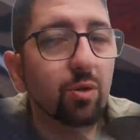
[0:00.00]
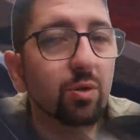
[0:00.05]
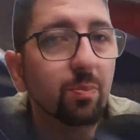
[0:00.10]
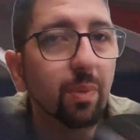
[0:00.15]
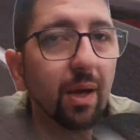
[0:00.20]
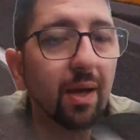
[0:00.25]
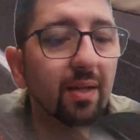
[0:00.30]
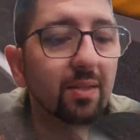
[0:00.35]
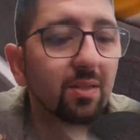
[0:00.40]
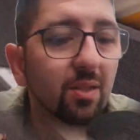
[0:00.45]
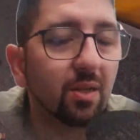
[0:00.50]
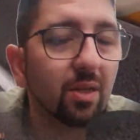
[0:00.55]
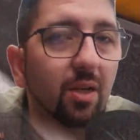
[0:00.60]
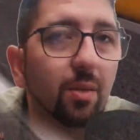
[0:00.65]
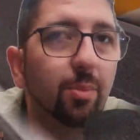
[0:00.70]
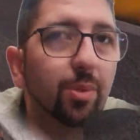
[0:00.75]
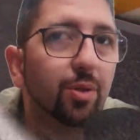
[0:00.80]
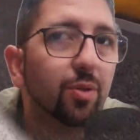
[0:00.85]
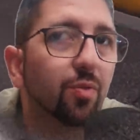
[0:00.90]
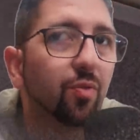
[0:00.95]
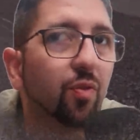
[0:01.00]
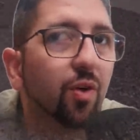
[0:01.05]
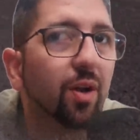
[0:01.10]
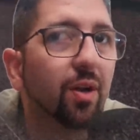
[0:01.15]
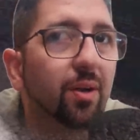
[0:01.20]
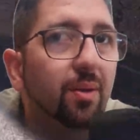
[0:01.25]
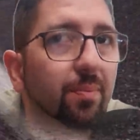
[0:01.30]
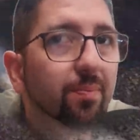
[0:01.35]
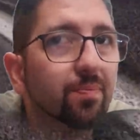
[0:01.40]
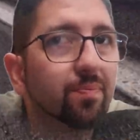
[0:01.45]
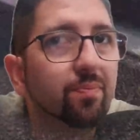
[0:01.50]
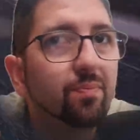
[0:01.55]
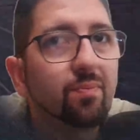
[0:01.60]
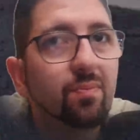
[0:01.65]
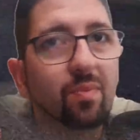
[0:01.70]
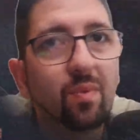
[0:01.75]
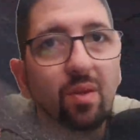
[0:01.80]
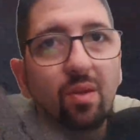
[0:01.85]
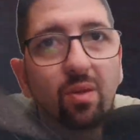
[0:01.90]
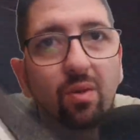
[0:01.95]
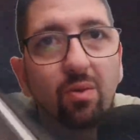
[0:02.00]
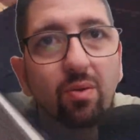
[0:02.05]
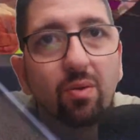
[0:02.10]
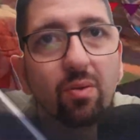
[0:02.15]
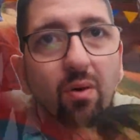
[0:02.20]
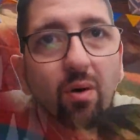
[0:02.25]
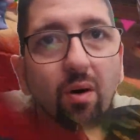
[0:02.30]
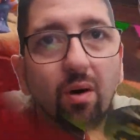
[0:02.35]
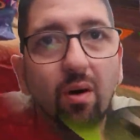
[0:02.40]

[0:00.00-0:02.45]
Boost pads are going to be your friend. You